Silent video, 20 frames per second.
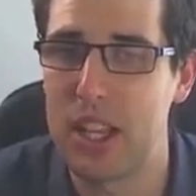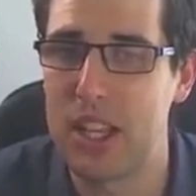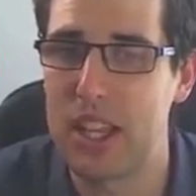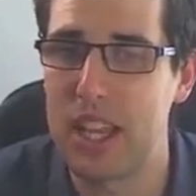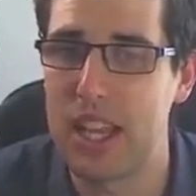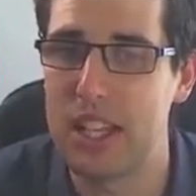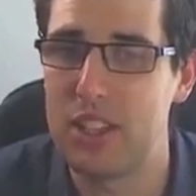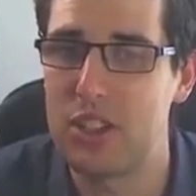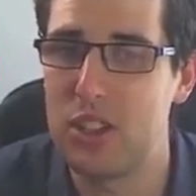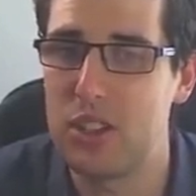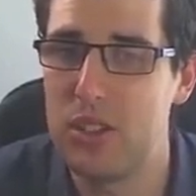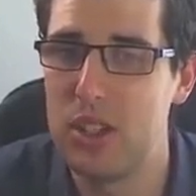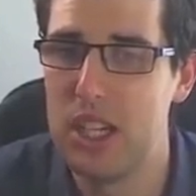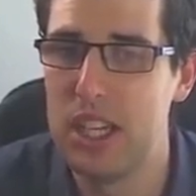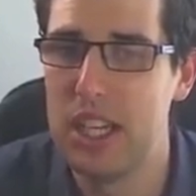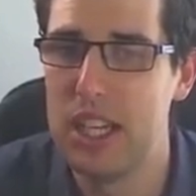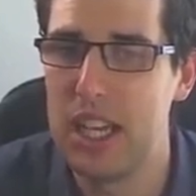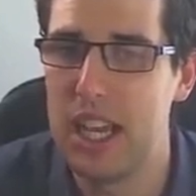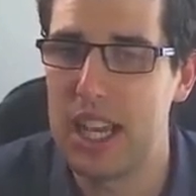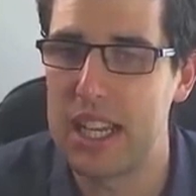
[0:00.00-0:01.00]
Okay, so
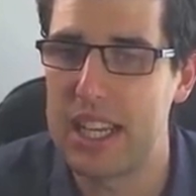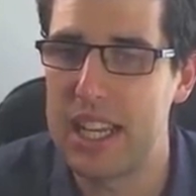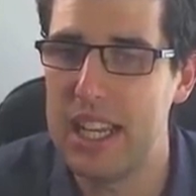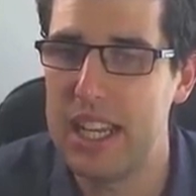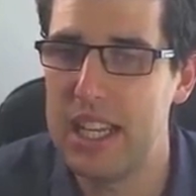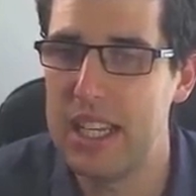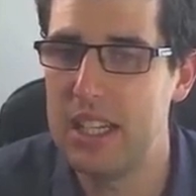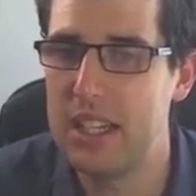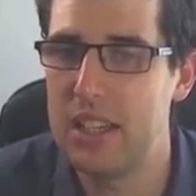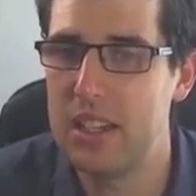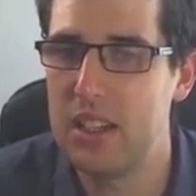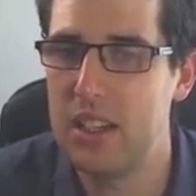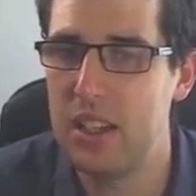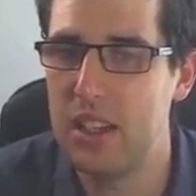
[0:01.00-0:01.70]
again,